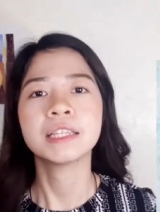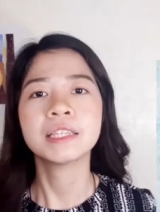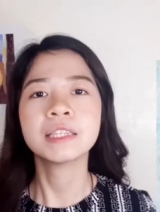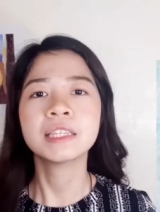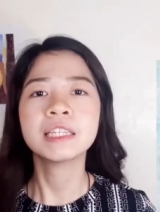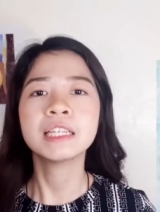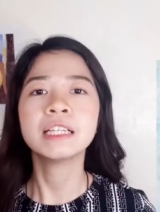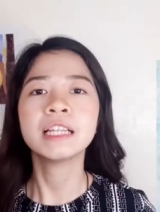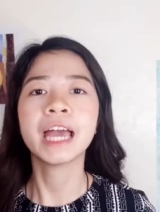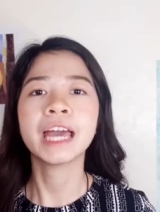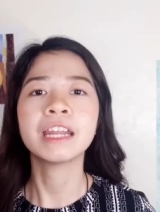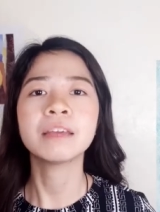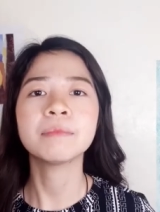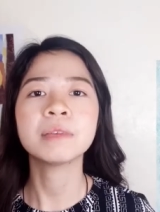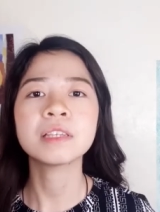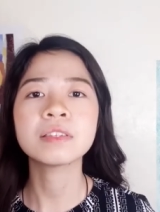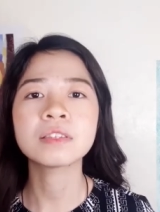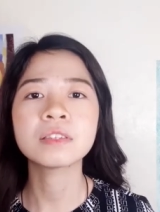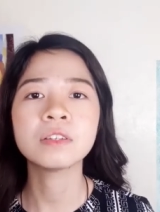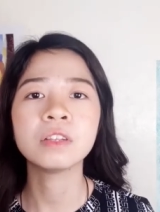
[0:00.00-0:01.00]
is still
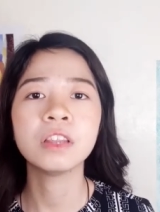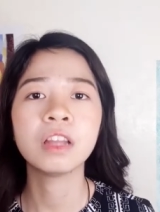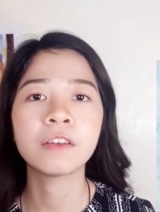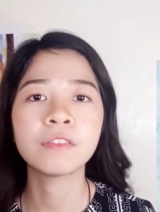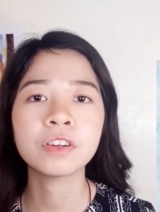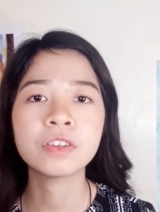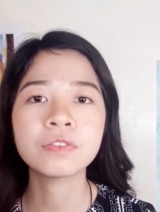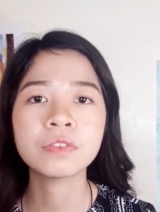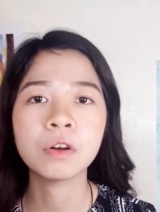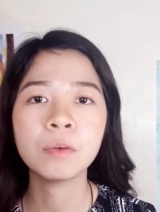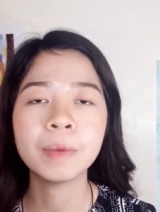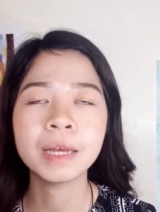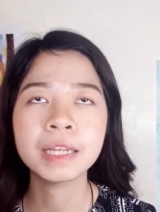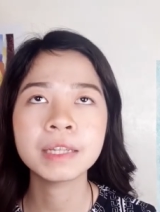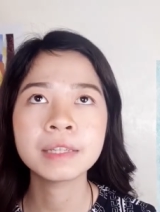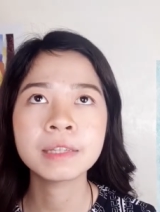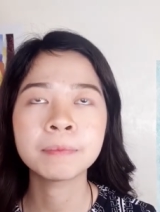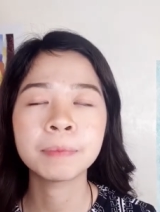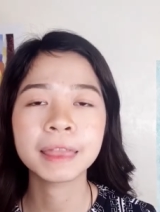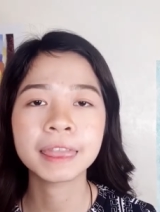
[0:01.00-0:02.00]
enemies to lovers
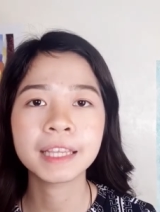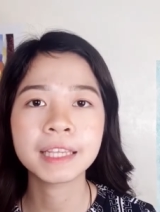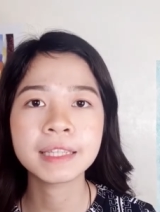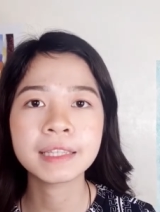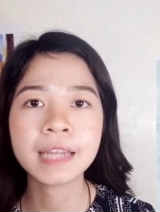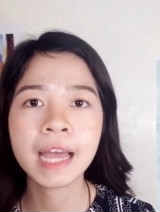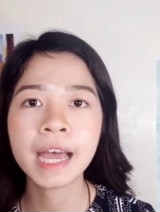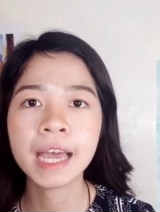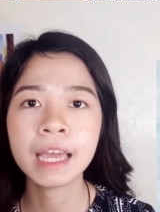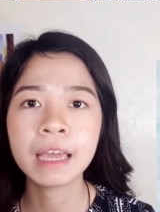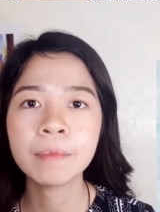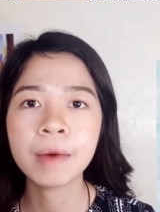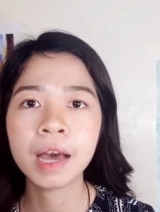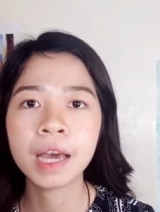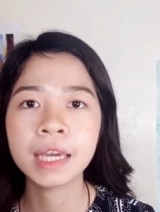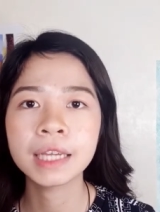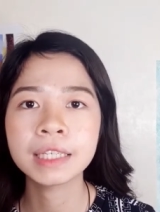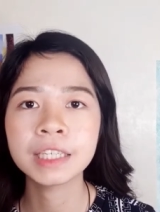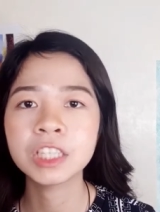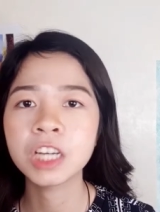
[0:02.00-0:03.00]
romance, but this time
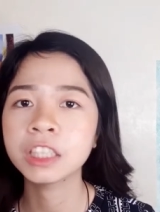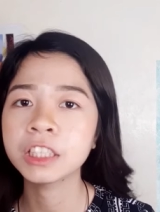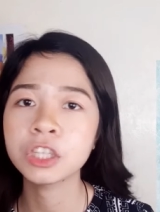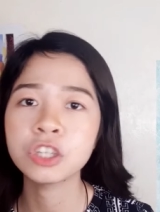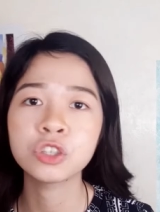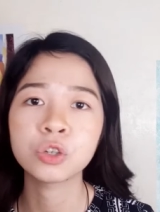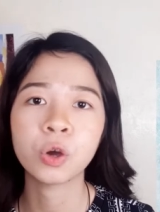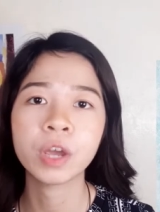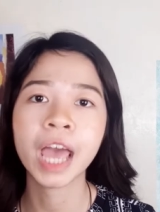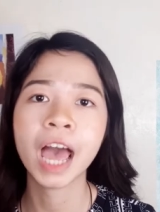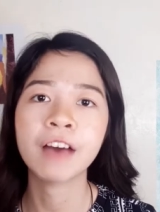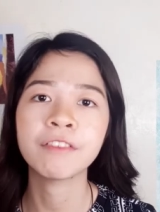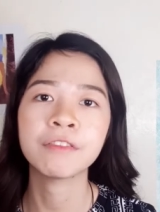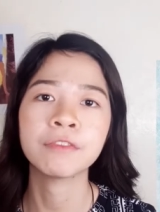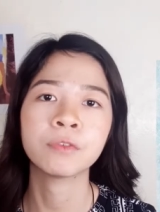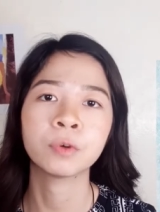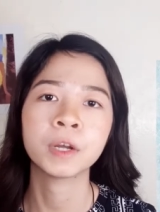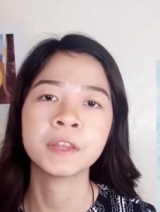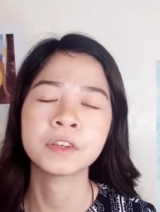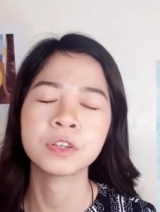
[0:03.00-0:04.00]
I did not enjoy half
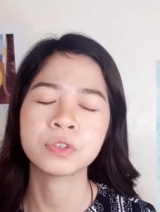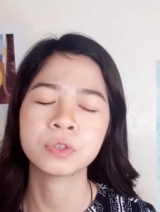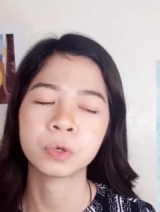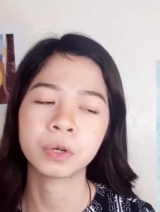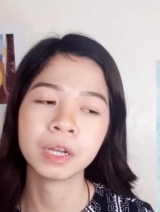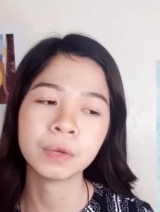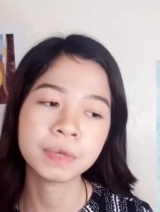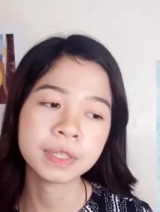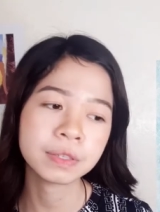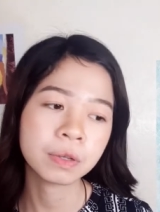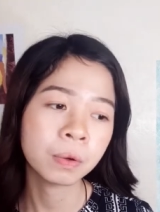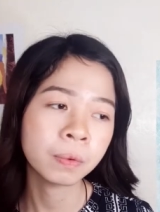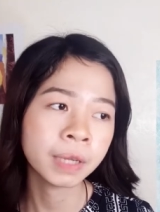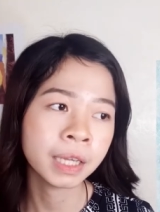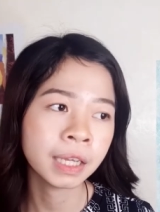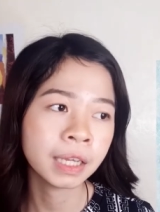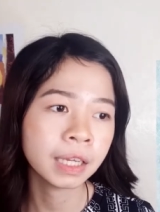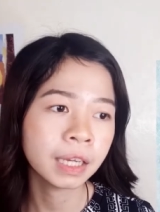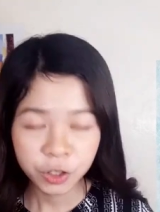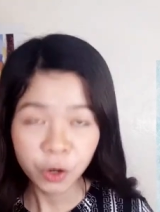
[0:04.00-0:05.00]
of where the story was
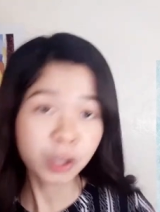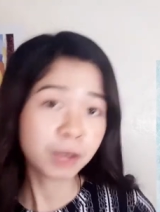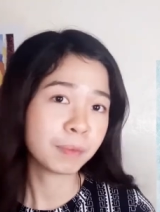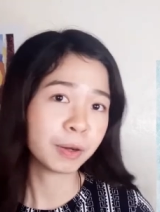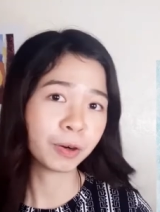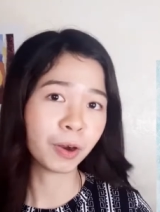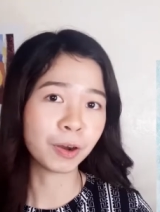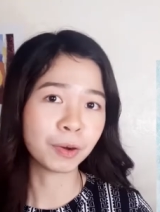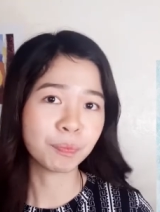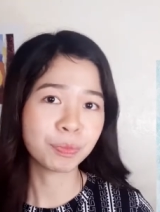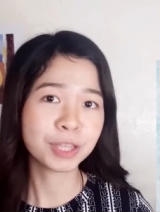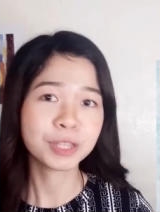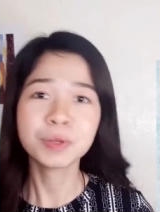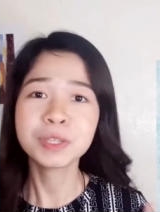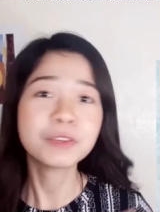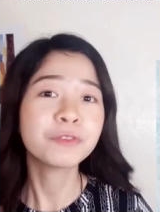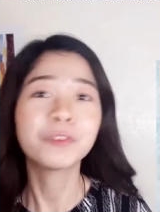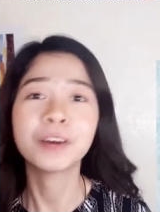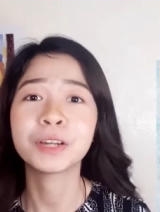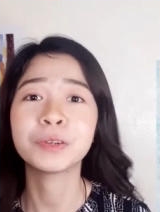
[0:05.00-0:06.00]
going. Don't get me wrong, this
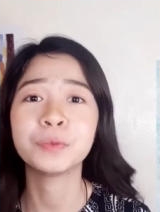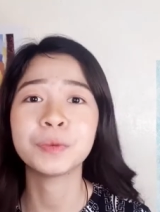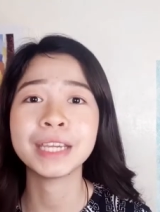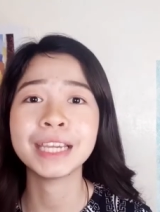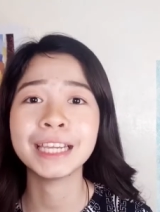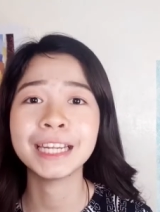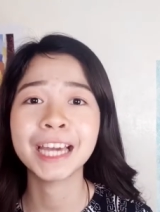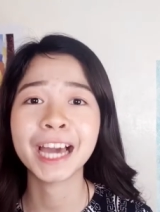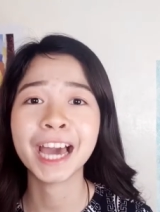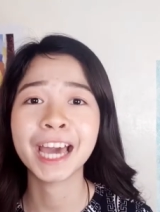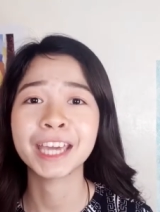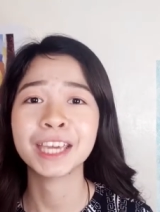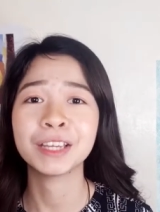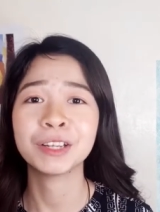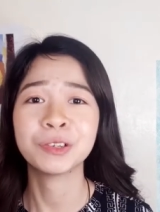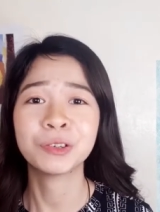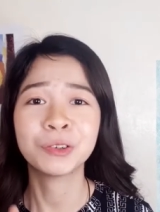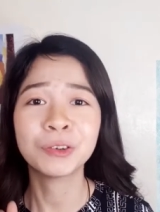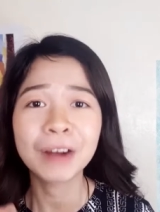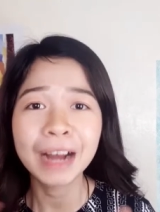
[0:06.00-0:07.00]
was a fun read. I
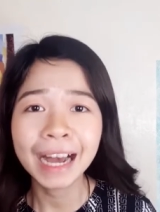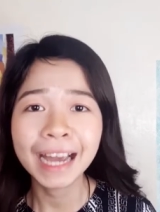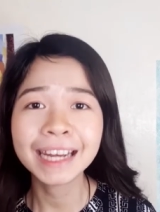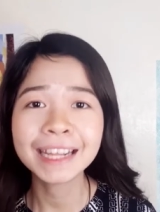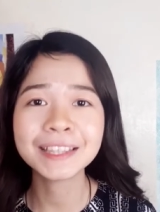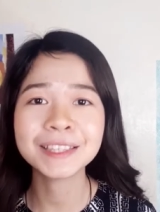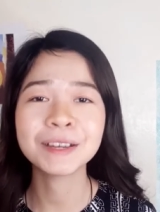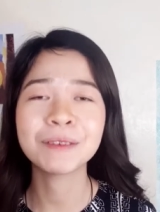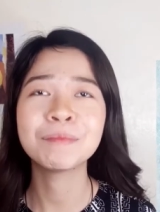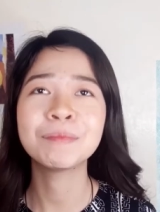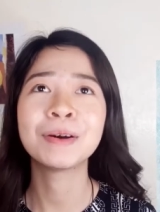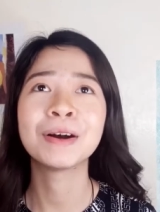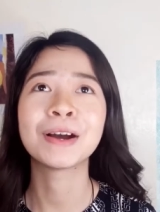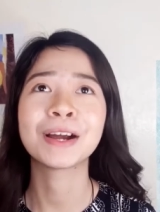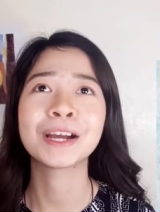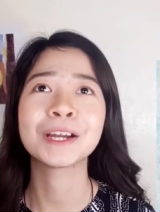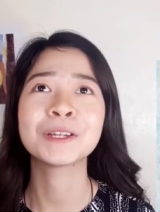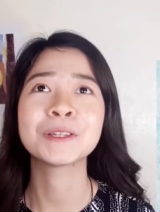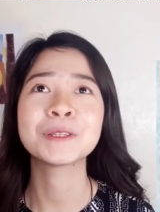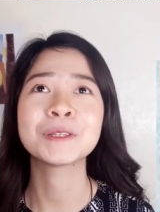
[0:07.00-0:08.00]
cried at some
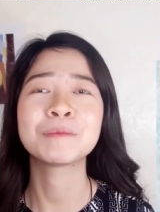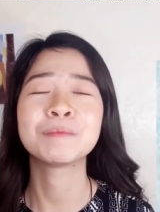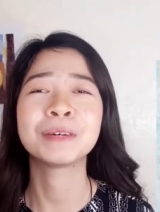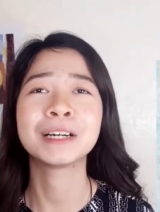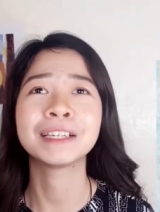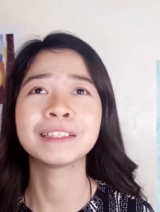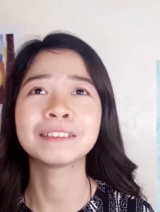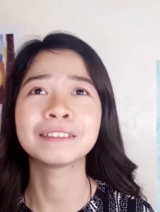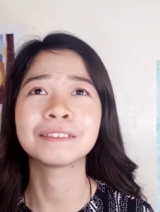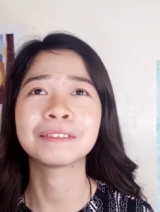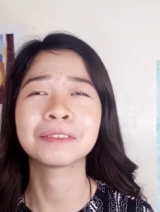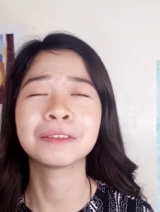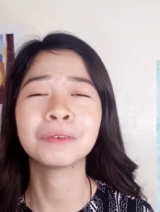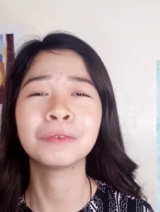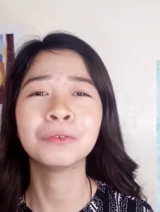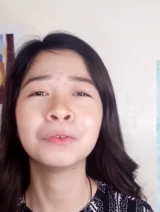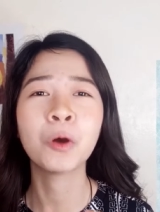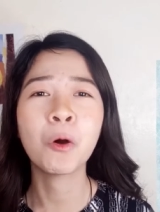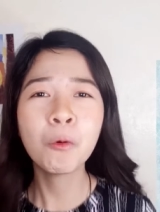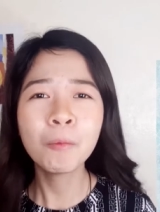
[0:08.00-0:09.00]
parts, but the
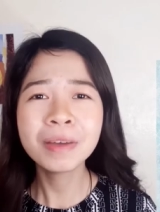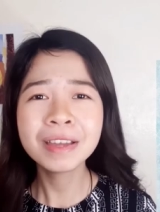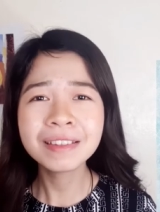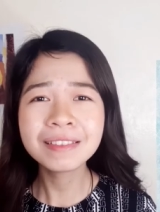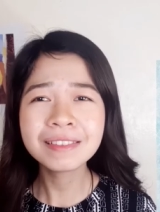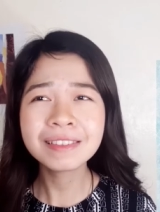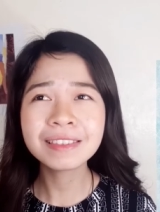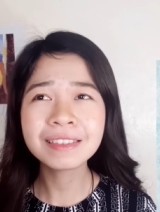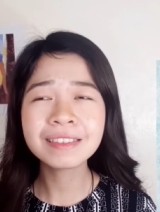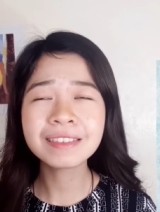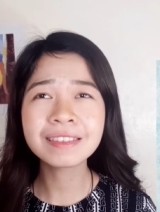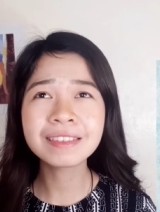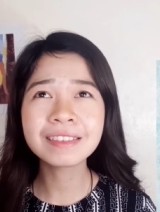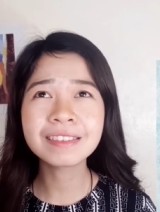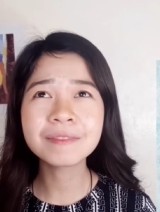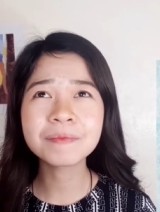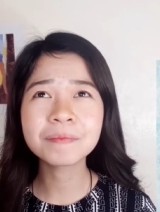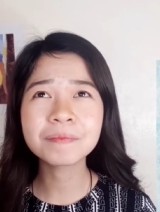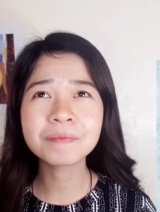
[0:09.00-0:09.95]
romance,